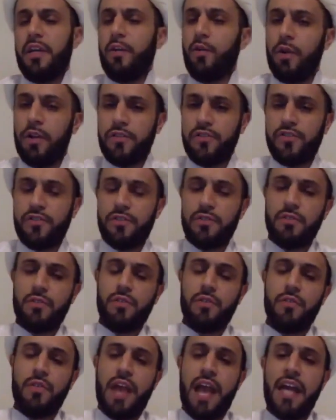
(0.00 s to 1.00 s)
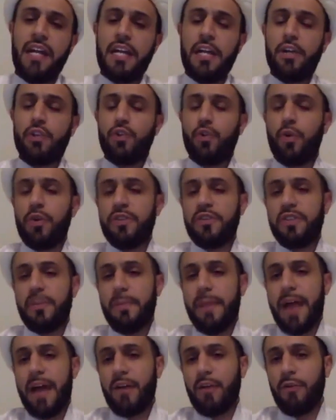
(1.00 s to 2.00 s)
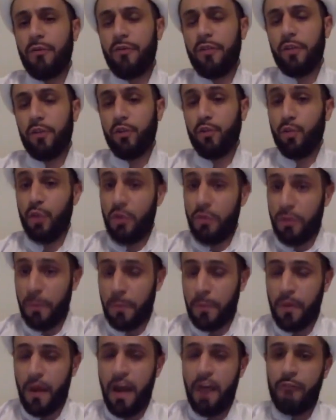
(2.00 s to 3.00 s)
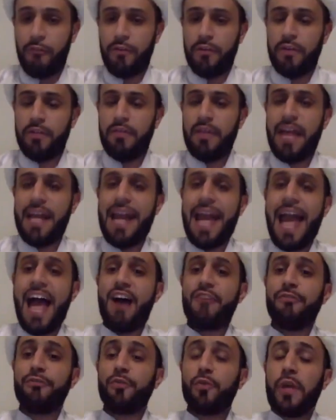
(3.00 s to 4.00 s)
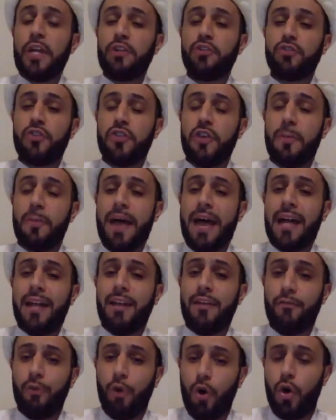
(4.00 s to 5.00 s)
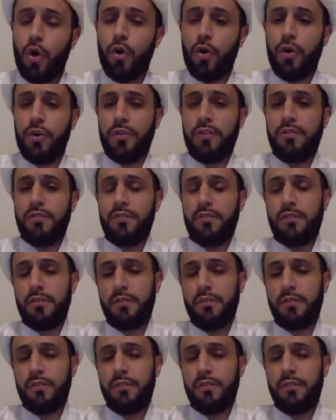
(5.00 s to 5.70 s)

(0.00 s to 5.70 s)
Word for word: he was heading towards the battlefield with the Prophet, and halfway to the Battle of Uhud,